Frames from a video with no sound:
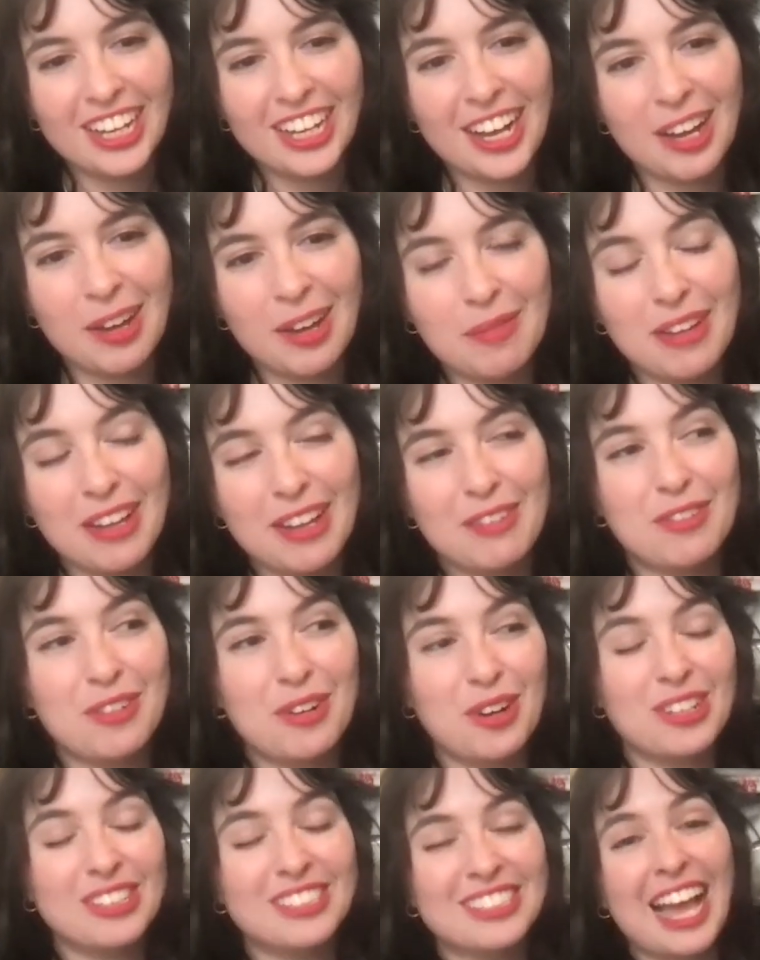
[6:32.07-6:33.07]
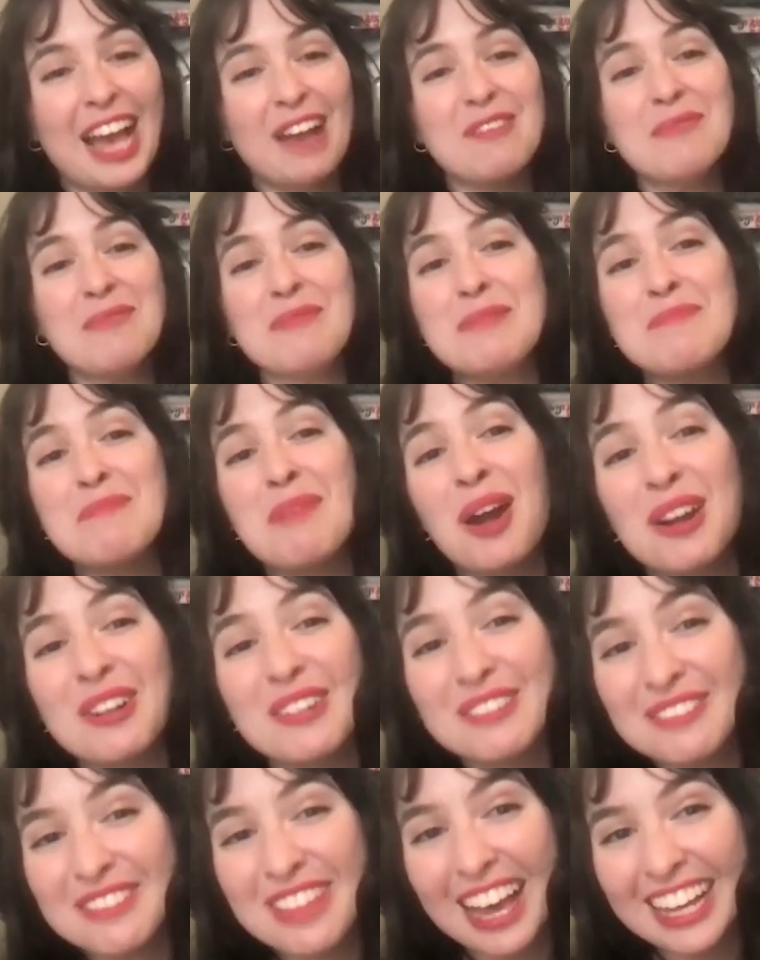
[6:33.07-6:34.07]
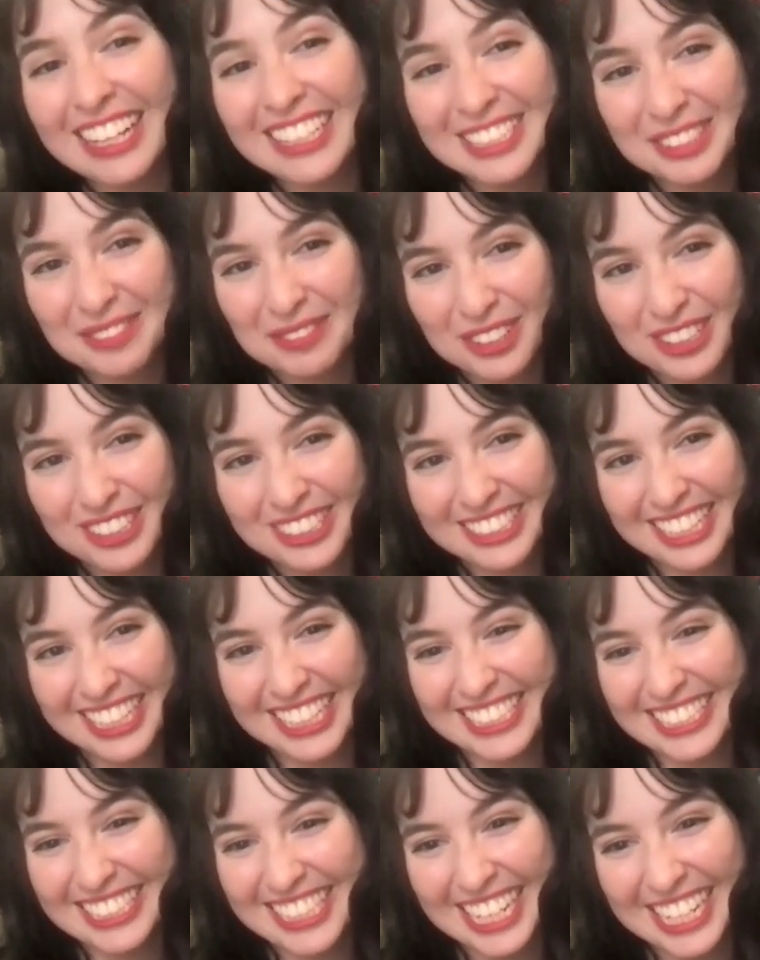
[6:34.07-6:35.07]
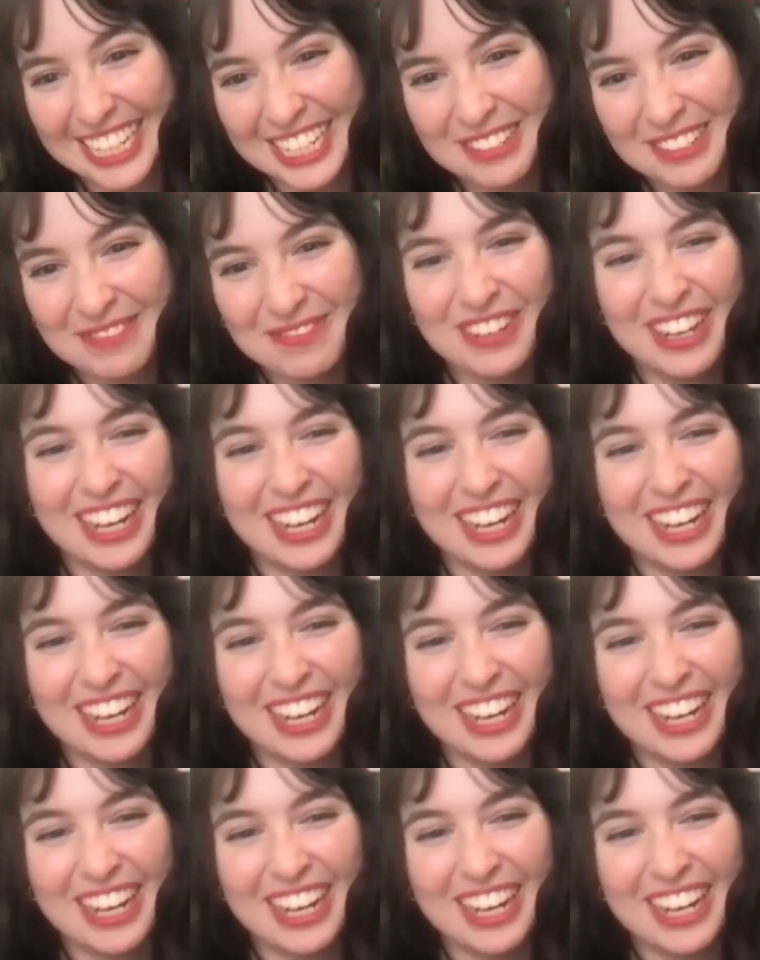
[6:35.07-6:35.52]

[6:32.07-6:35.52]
And of course, I would be part of that support system.